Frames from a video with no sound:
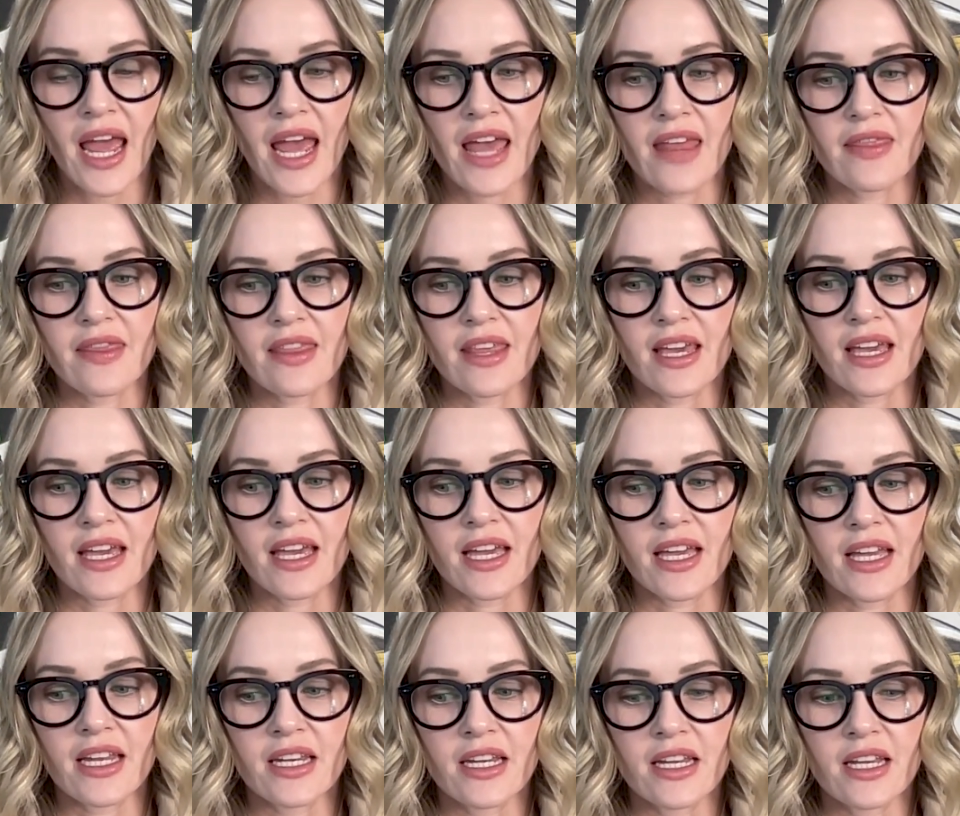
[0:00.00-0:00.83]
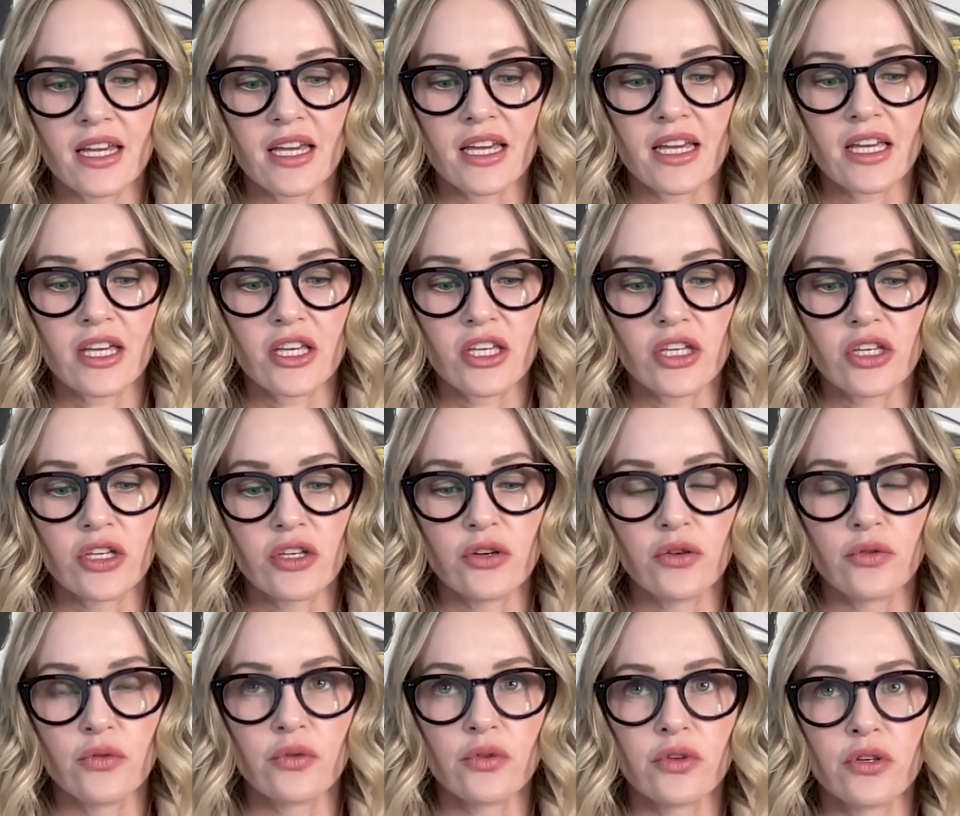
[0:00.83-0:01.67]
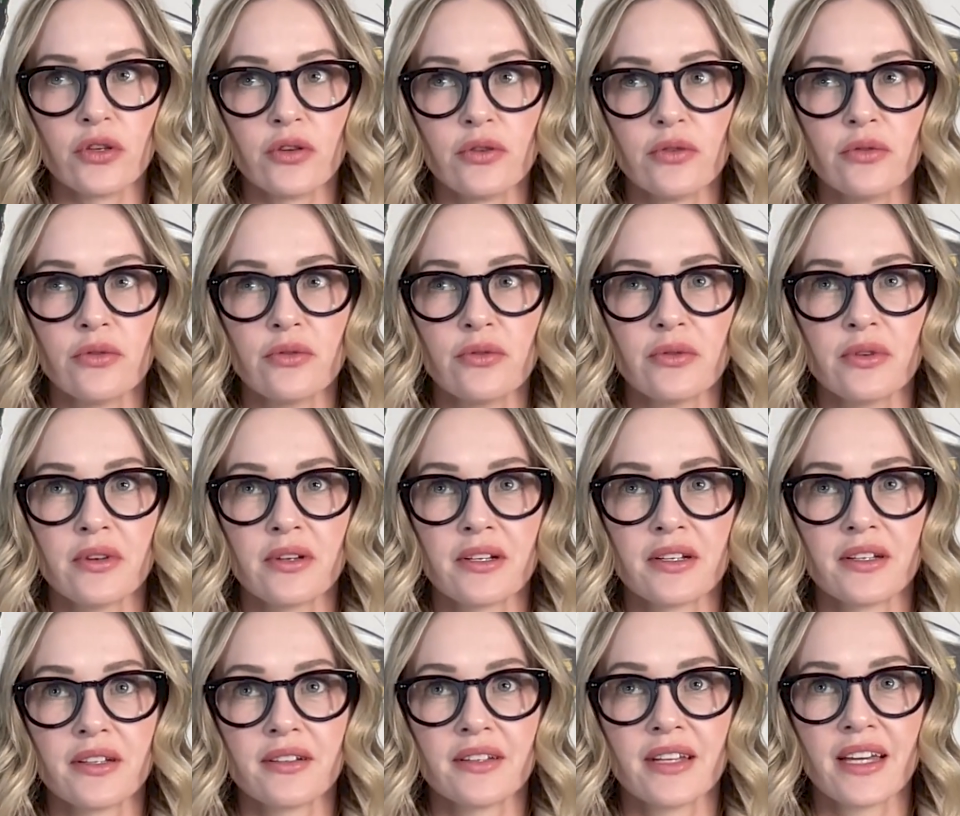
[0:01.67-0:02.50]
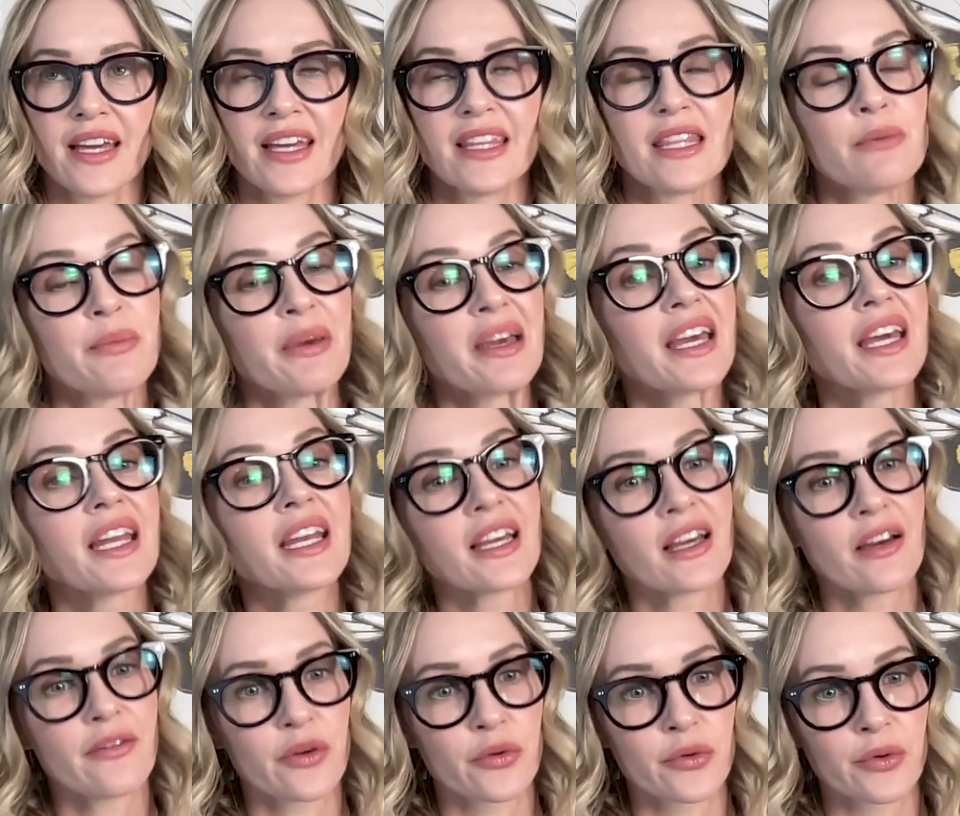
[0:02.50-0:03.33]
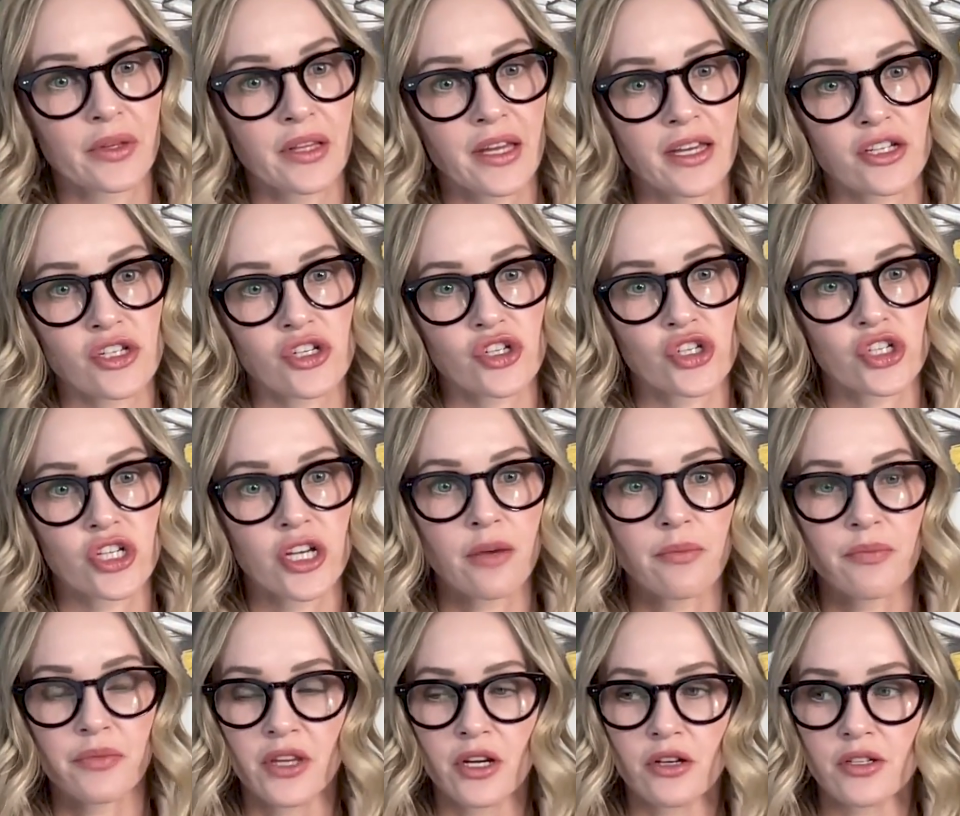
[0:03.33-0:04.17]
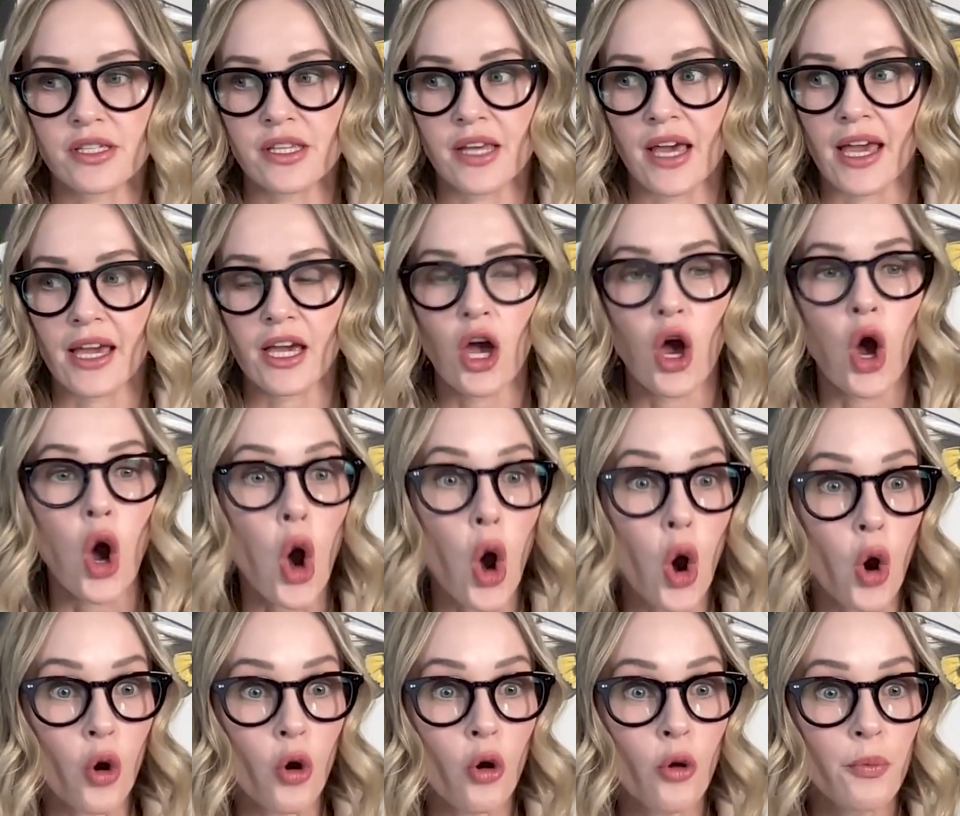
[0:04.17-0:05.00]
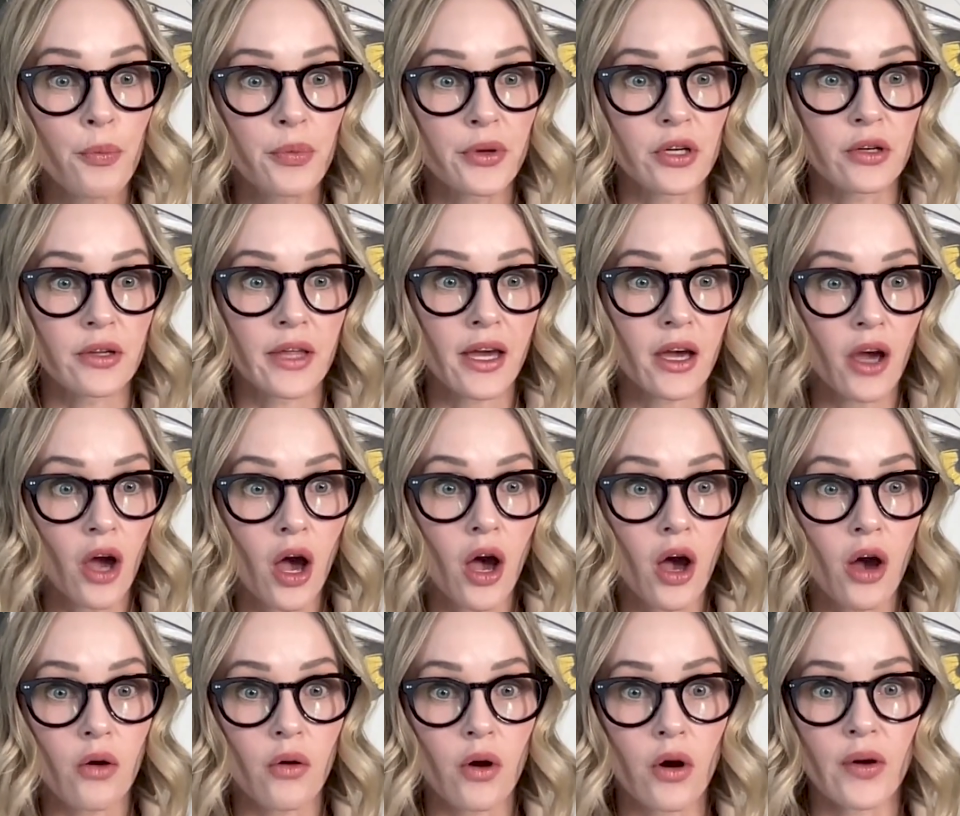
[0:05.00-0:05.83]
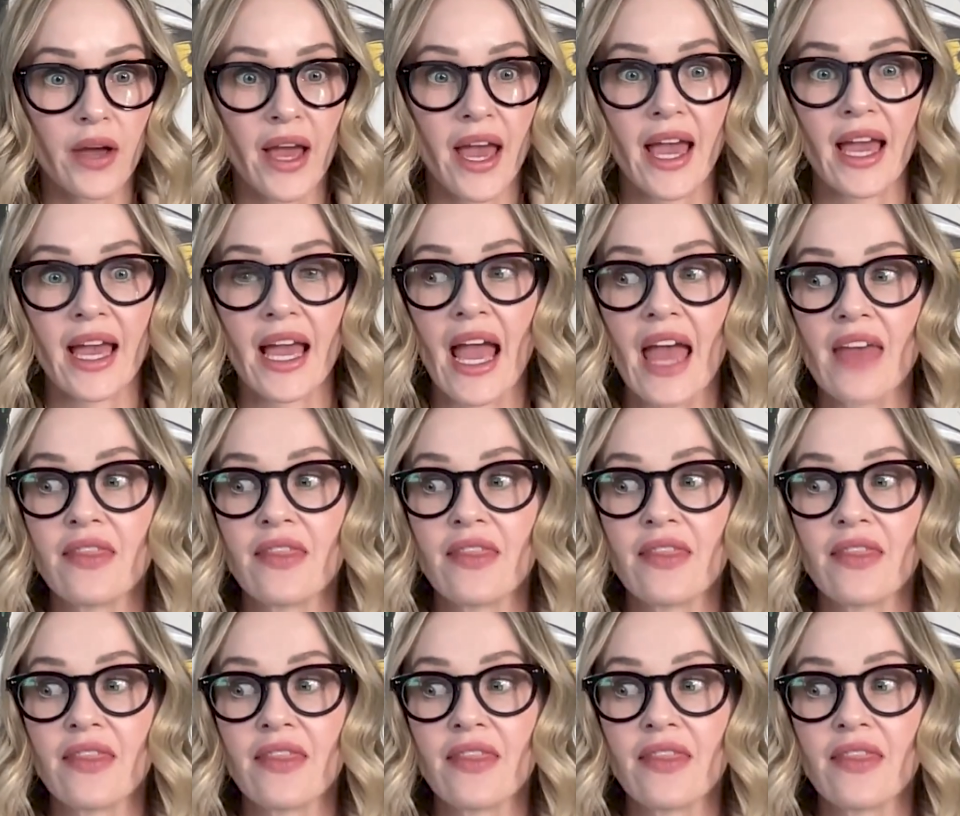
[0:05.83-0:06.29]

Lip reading: and then you in the beginning of a relationship, there's like hope. You're like, oh, okay.